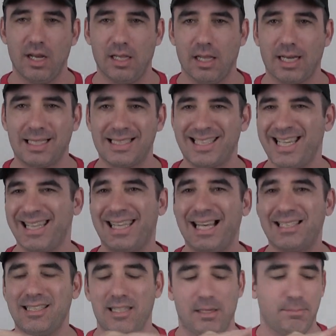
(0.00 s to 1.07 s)
And like I said,
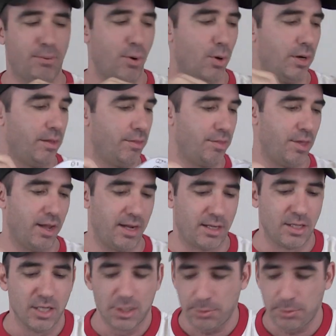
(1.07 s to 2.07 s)
that's the important thing,